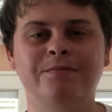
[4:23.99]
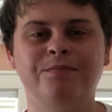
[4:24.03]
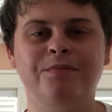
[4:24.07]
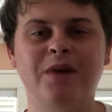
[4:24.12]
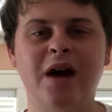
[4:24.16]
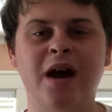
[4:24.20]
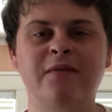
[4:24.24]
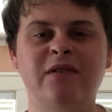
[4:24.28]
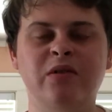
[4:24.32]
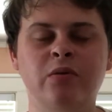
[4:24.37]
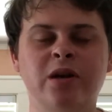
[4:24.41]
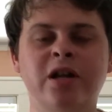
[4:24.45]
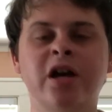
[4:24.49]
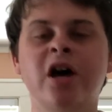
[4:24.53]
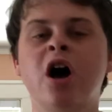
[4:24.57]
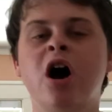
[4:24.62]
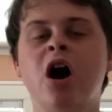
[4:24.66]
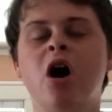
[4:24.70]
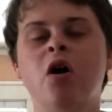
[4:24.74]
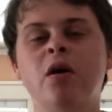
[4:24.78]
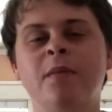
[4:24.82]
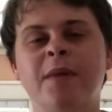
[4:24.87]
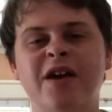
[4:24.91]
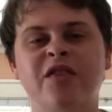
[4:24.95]
Bye, everyone.
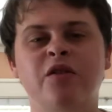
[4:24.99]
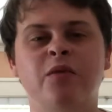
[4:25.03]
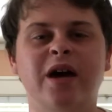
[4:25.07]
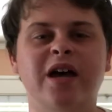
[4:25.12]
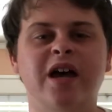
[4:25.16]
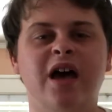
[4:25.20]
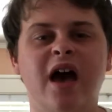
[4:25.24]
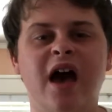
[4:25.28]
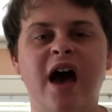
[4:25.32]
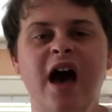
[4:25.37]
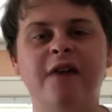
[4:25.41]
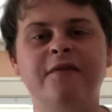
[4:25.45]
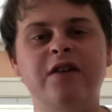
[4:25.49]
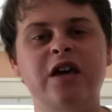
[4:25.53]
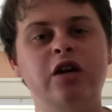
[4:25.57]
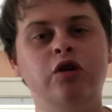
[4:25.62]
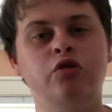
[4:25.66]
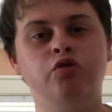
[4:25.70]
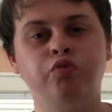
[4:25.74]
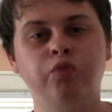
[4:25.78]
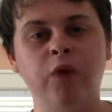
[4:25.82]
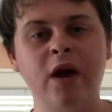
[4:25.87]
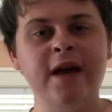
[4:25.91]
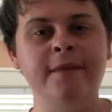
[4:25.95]
Oh, and by the way, have a
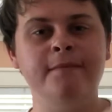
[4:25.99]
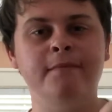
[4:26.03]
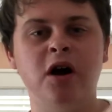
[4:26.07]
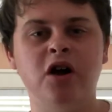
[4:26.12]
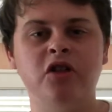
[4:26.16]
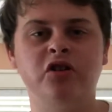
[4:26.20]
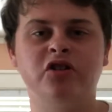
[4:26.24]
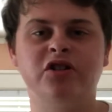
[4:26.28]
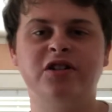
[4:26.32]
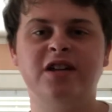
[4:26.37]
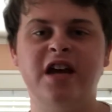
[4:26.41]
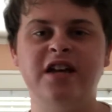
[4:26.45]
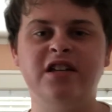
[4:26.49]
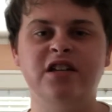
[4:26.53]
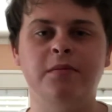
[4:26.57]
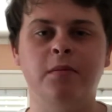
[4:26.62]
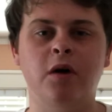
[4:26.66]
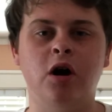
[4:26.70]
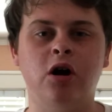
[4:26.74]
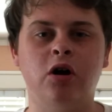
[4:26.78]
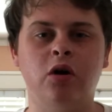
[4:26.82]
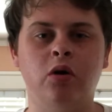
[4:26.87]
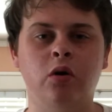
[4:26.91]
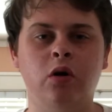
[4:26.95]
great Mother's Day
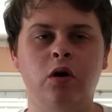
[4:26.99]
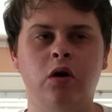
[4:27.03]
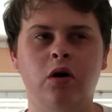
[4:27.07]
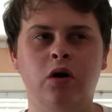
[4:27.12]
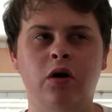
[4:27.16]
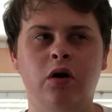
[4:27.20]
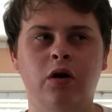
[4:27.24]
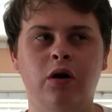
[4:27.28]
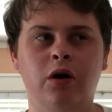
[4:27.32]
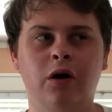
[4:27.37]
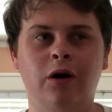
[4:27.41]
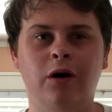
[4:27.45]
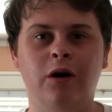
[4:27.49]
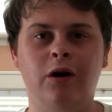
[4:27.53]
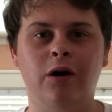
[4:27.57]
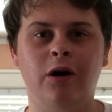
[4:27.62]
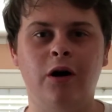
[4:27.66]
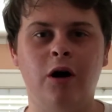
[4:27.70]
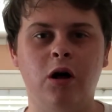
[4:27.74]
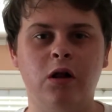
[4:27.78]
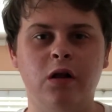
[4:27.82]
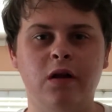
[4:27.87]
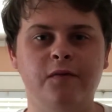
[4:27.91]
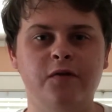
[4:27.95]
tomorrow,
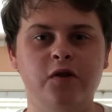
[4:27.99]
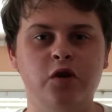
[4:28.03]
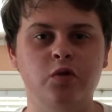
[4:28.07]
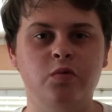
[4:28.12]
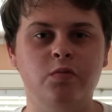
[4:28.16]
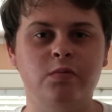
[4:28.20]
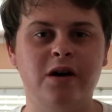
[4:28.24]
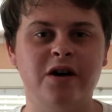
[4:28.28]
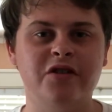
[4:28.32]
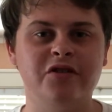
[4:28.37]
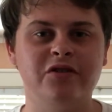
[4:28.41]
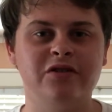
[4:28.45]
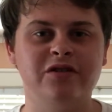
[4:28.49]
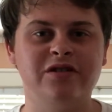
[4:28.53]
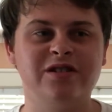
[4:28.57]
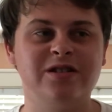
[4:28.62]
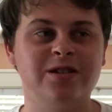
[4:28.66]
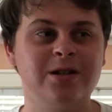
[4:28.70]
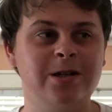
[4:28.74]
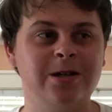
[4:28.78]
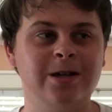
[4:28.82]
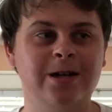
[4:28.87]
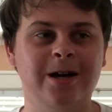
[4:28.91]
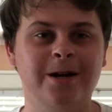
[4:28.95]
all of you mothers.
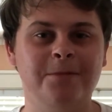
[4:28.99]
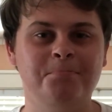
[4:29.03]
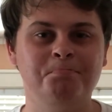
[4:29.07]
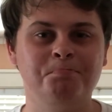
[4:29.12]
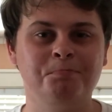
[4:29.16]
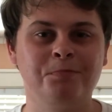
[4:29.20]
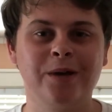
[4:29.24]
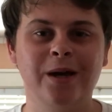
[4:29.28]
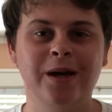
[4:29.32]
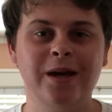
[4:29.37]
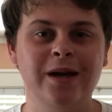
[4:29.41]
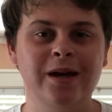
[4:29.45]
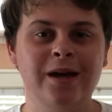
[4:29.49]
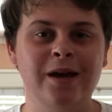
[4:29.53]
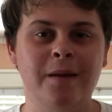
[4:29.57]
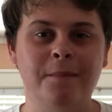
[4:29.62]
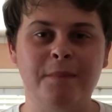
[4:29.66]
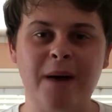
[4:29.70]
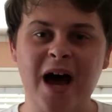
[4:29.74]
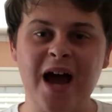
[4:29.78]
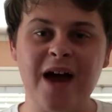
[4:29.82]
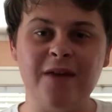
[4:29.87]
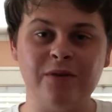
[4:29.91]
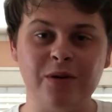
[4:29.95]

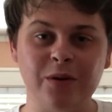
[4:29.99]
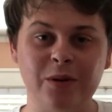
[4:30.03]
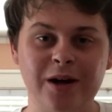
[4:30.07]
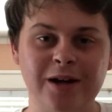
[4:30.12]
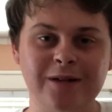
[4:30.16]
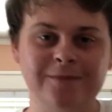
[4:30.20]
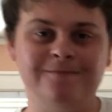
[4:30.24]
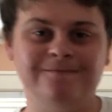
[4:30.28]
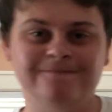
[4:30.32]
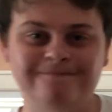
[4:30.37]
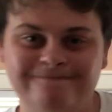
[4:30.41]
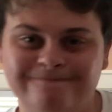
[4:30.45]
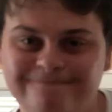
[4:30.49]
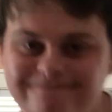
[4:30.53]
Bye, everyone.